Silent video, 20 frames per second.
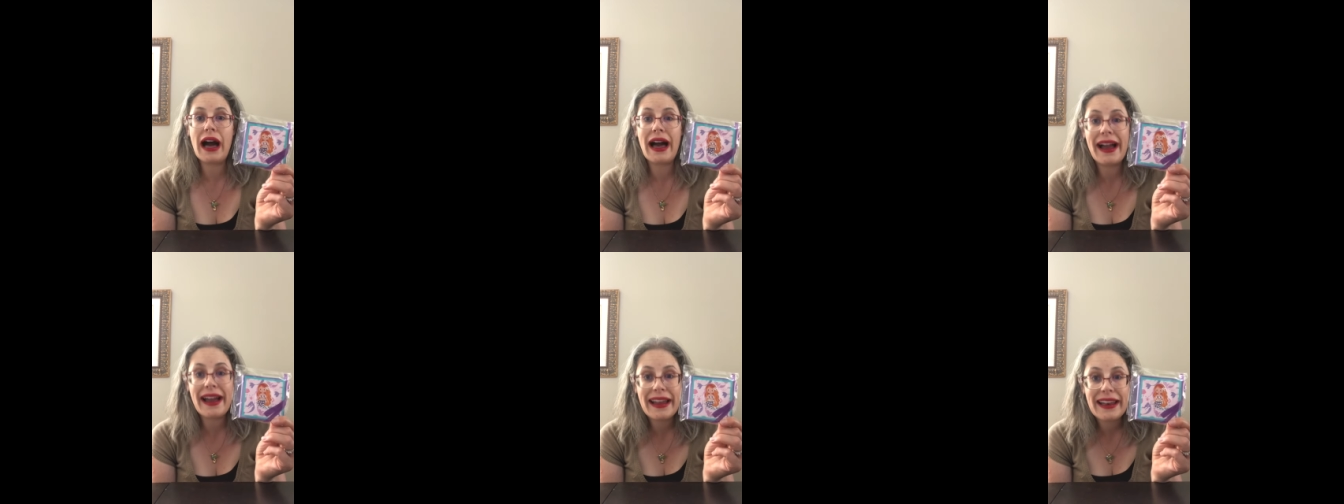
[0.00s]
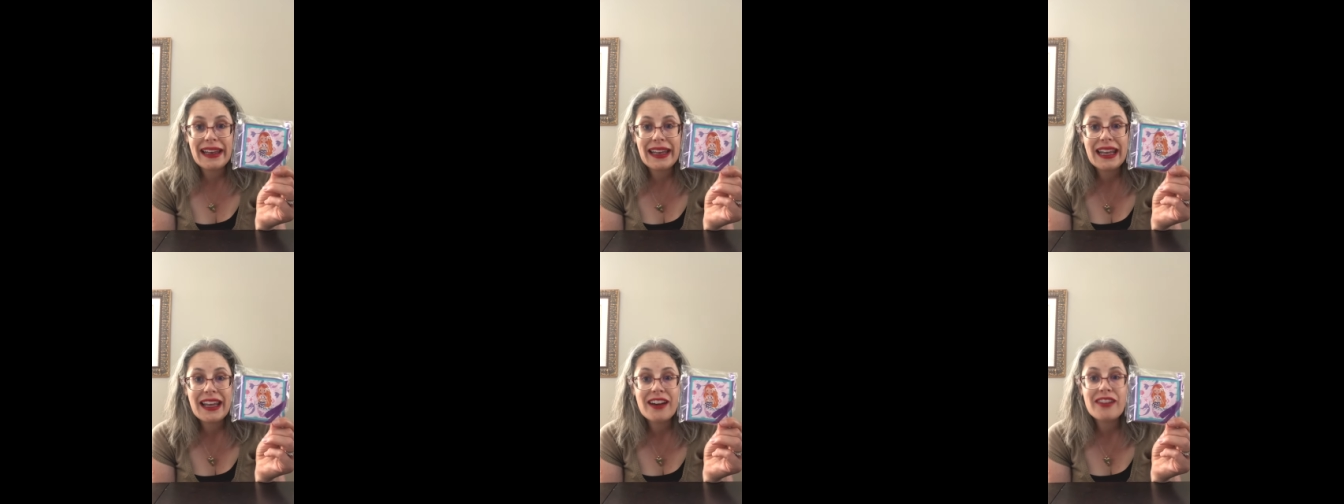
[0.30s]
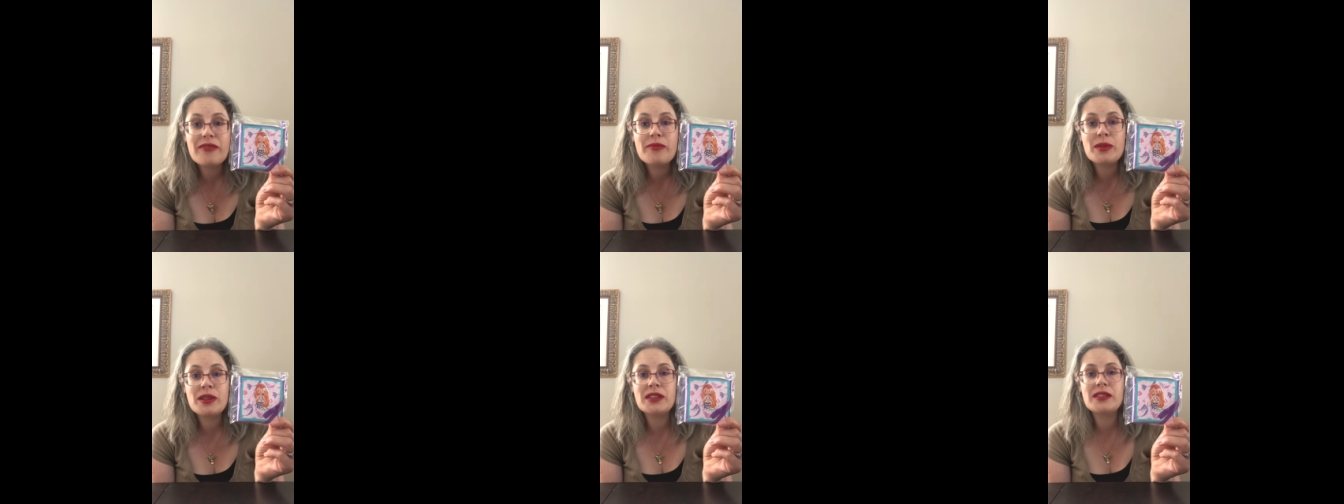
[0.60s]
I
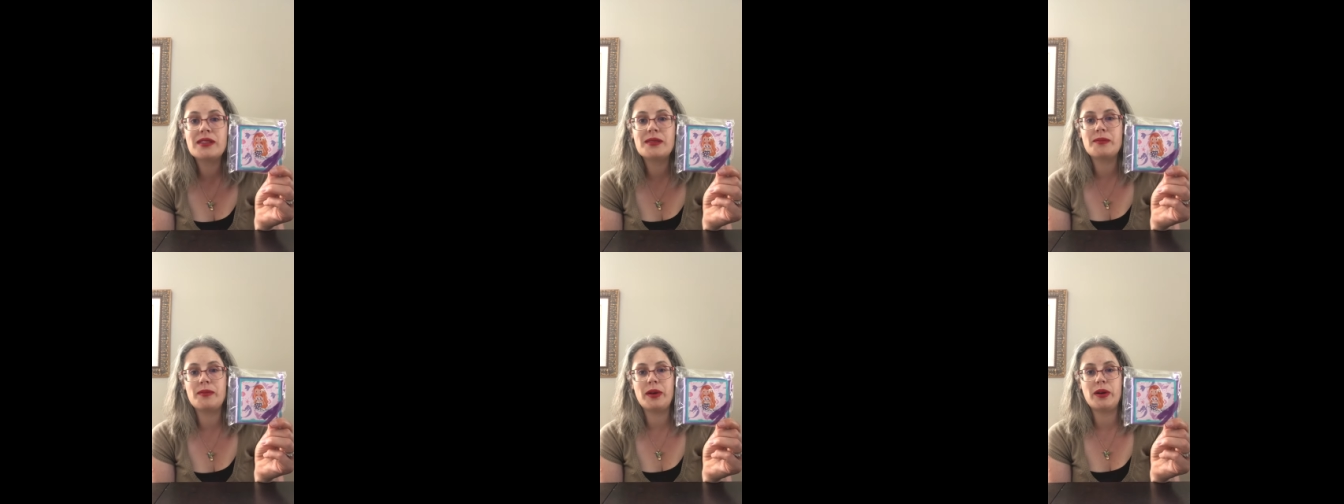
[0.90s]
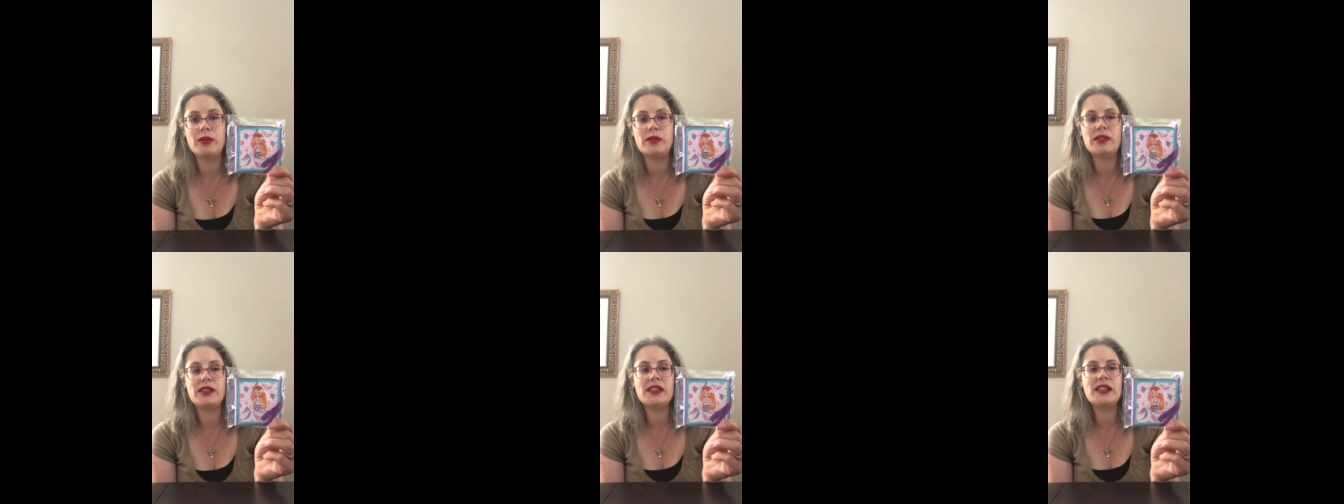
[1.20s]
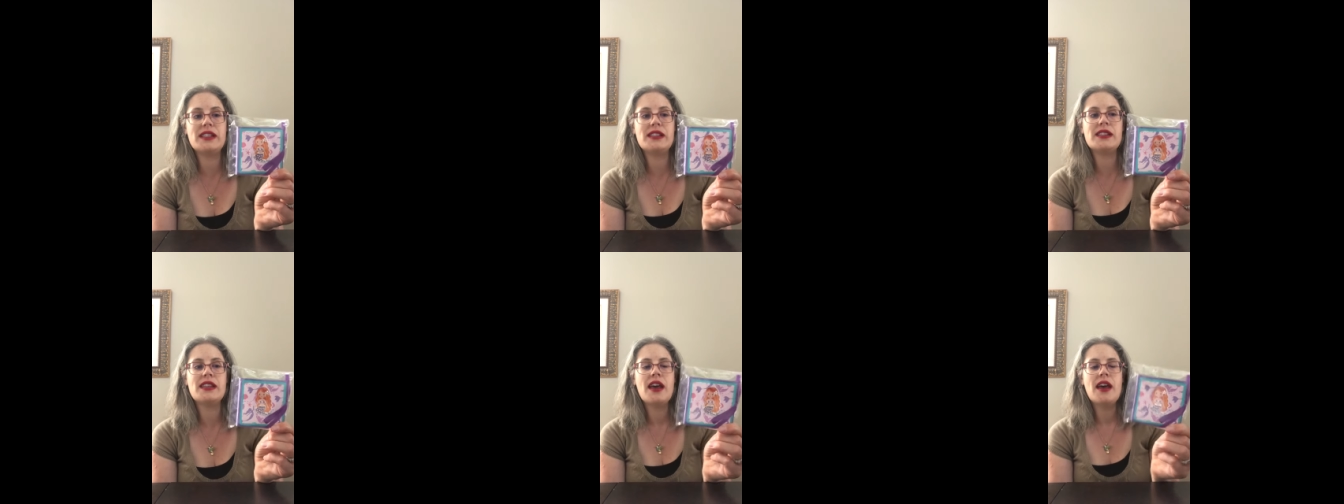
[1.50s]
love me some
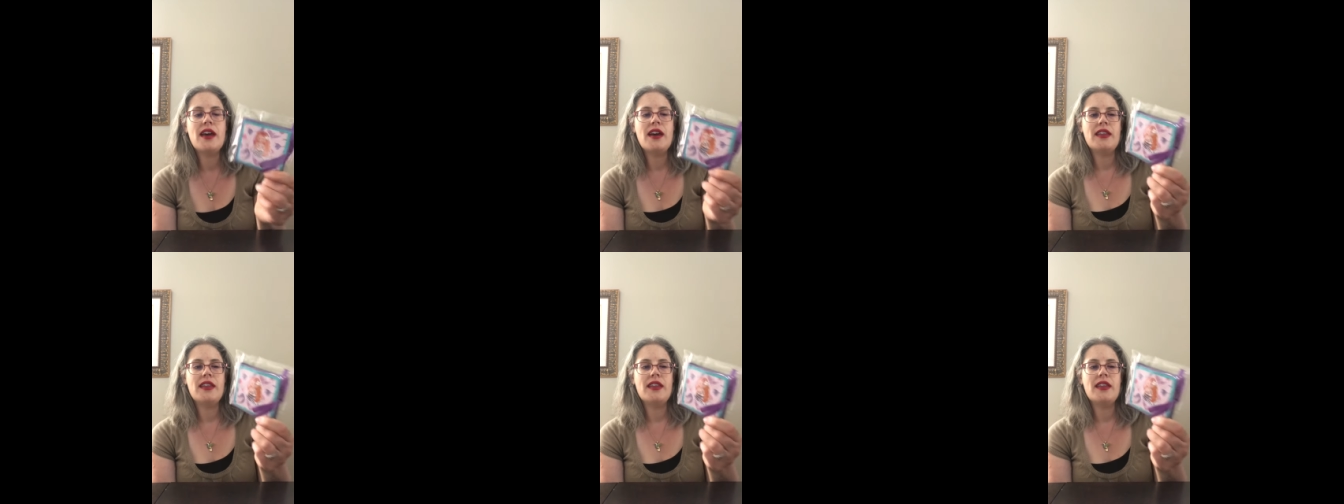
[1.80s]
Post-its.